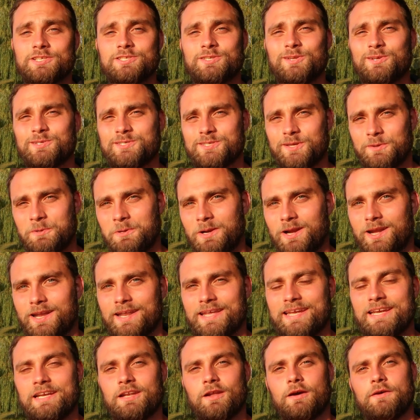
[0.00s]
just look so
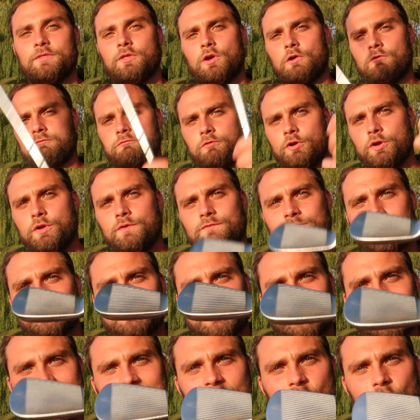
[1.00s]
clean. Like the grooves
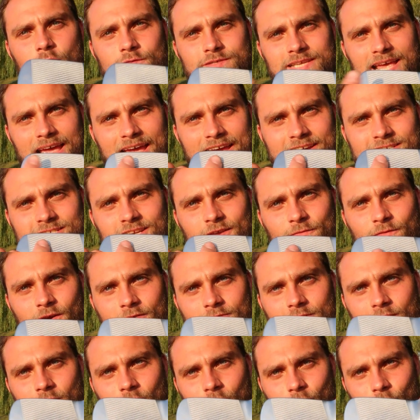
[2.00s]
themselves are actually
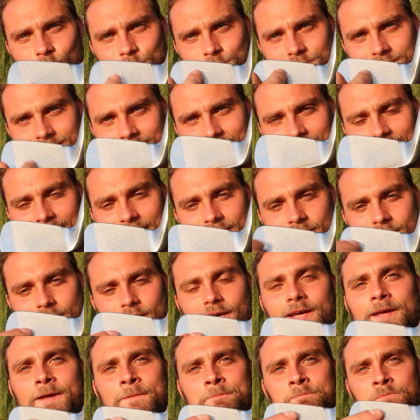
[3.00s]
very close
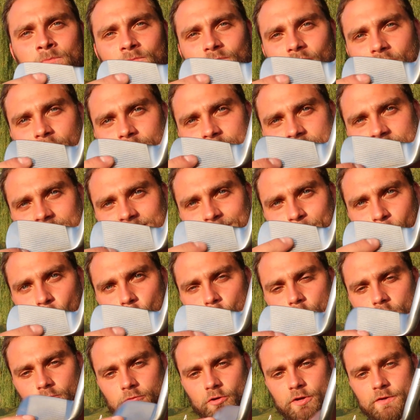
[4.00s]
together, very
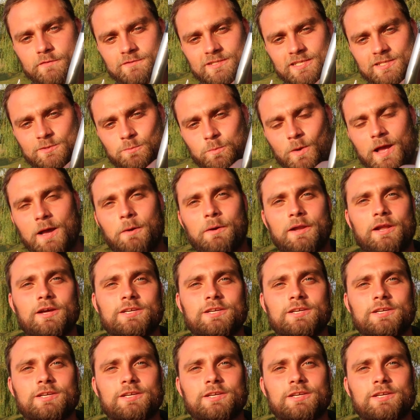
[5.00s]
small grooves as well.